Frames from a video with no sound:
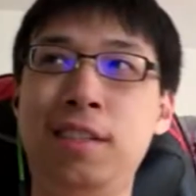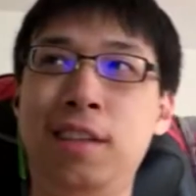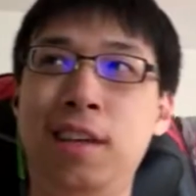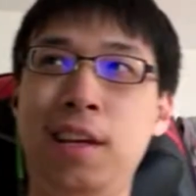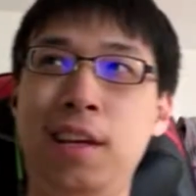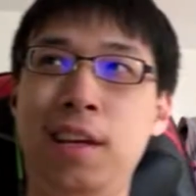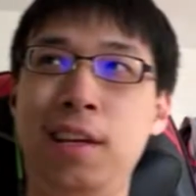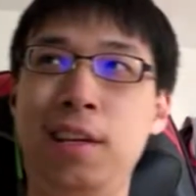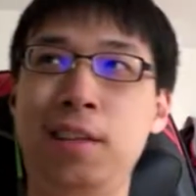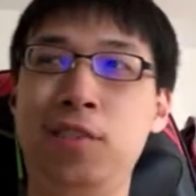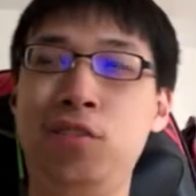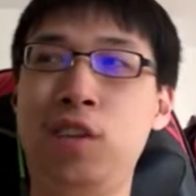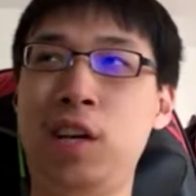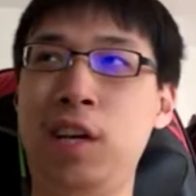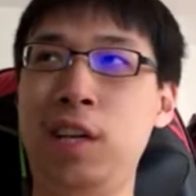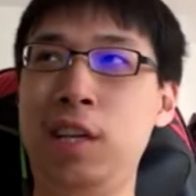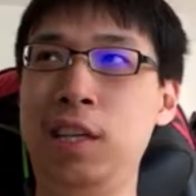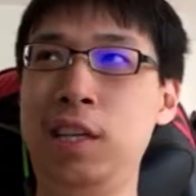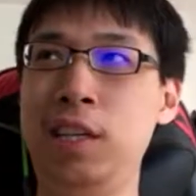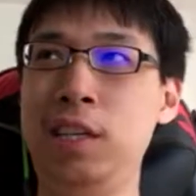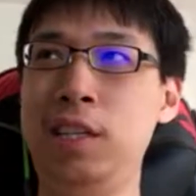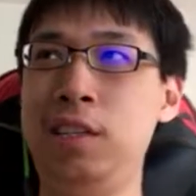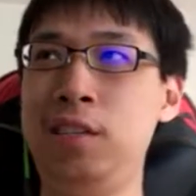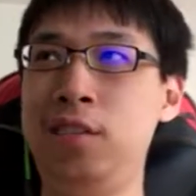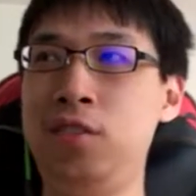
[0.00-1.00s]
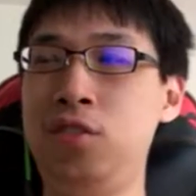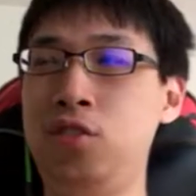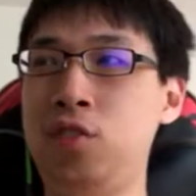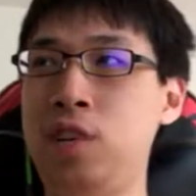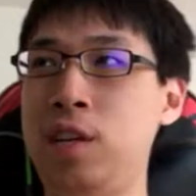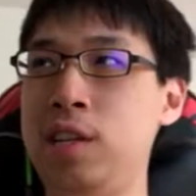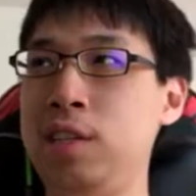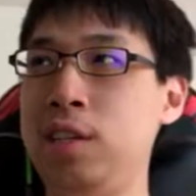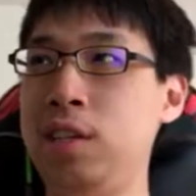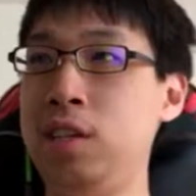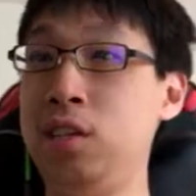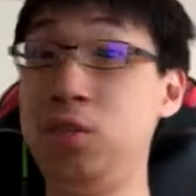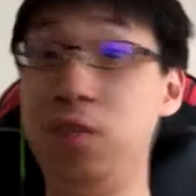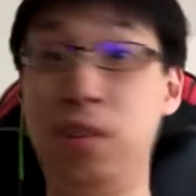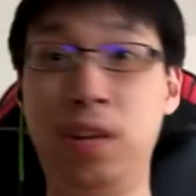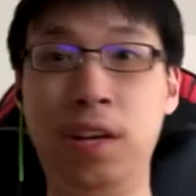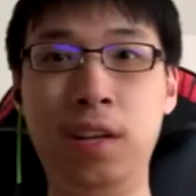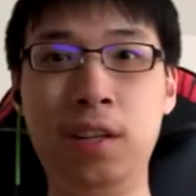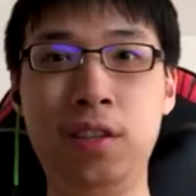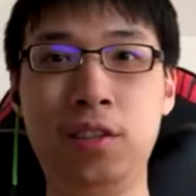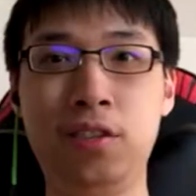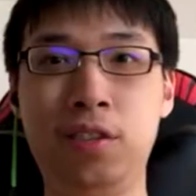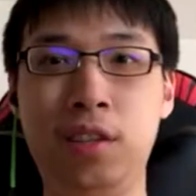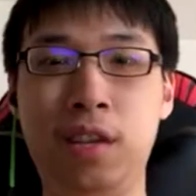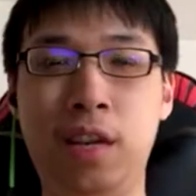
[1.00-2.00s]
game, Chinese translated to
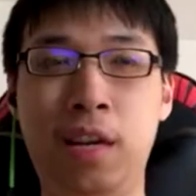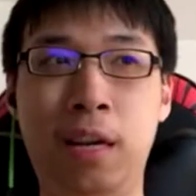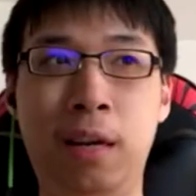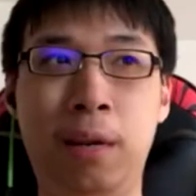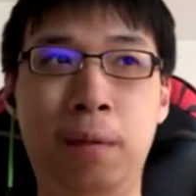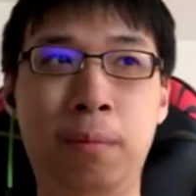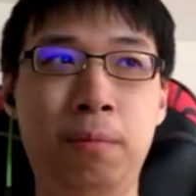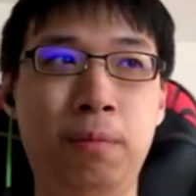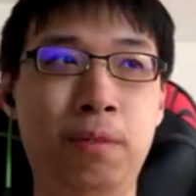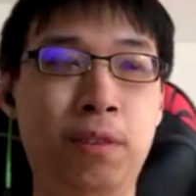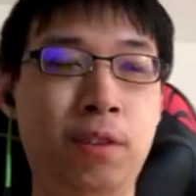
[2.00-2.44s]
English game.